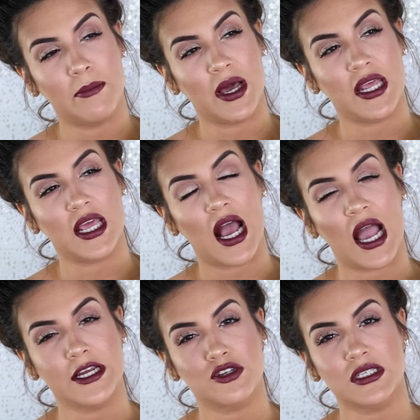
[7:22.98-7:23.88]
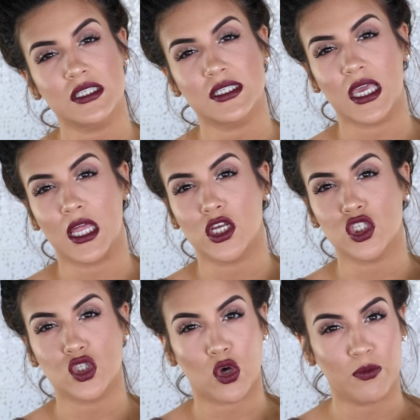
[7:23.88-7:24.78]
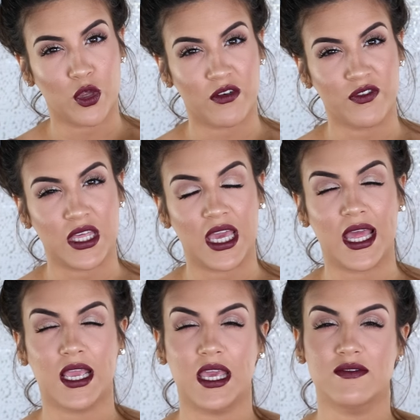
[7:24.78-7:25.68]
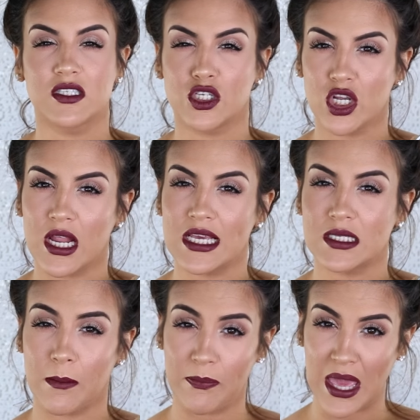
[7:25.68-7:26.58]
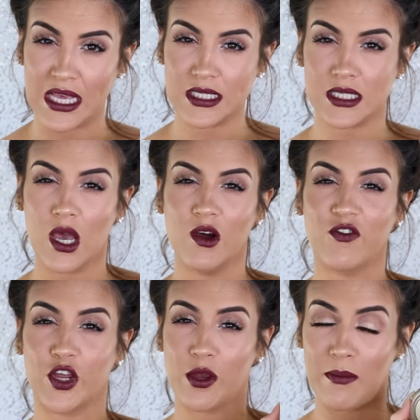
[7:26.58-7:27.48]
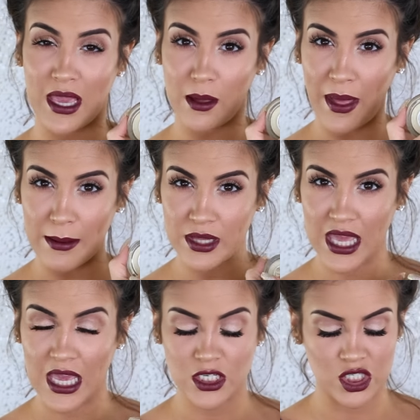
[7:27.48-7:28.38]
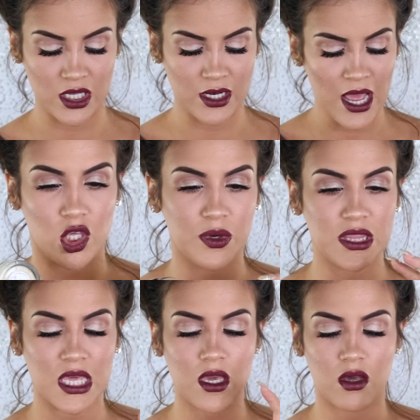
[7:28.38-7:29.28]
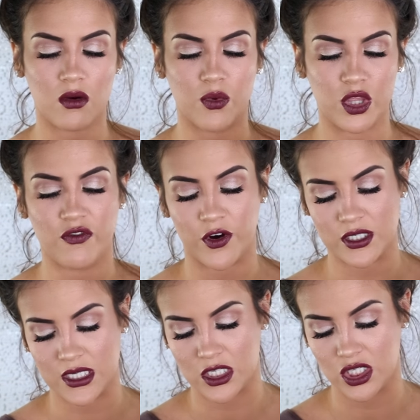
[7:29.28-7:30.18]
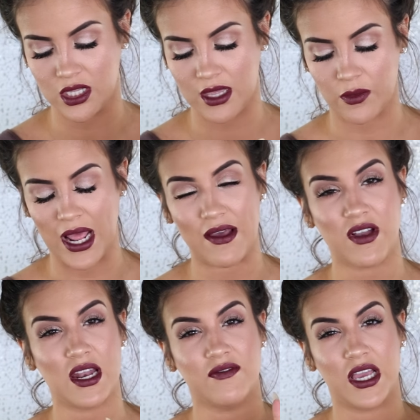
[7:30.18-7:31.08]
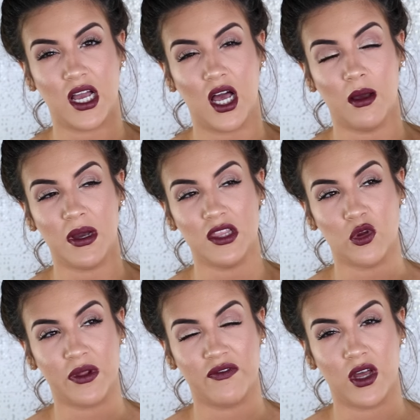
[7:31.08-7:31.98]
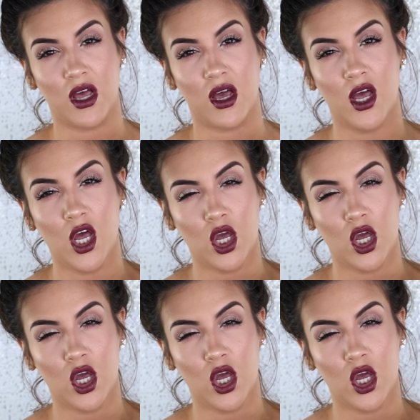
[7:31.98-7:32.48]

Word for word: but it hydrates the skin so beautifully. It gives such a nice base for your makeup application. You would think when you first touch it that it would have kind of like um, a little bit of a